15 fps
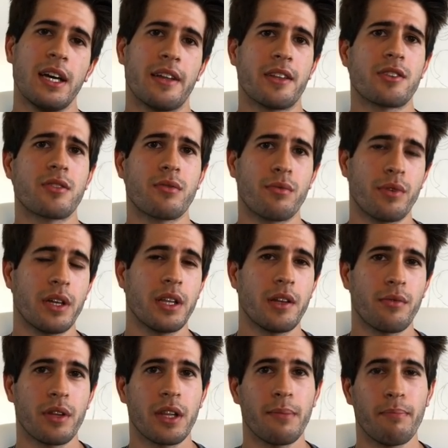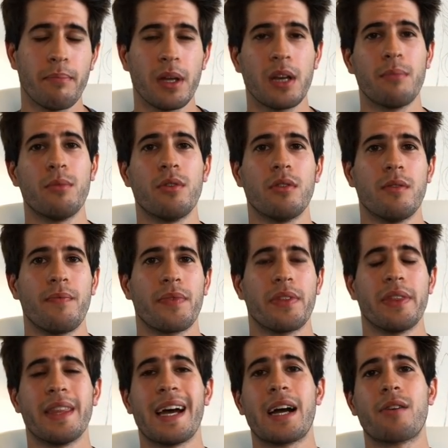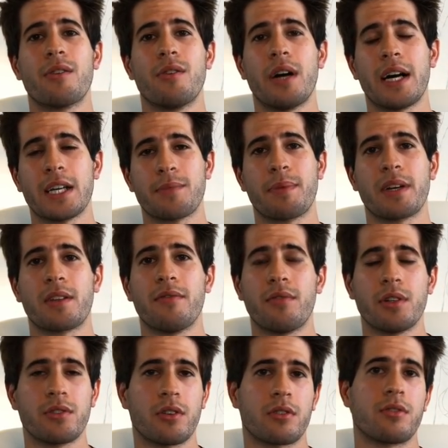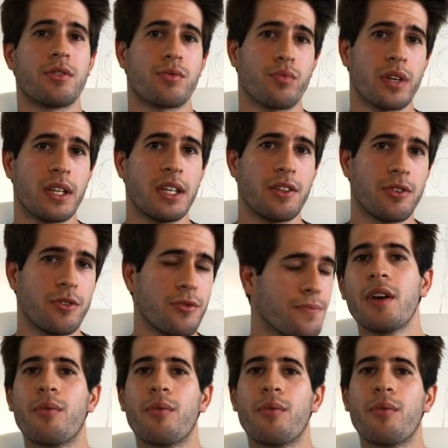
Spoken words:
And that's a really, really minimal, narrow aspect of what doctors really do.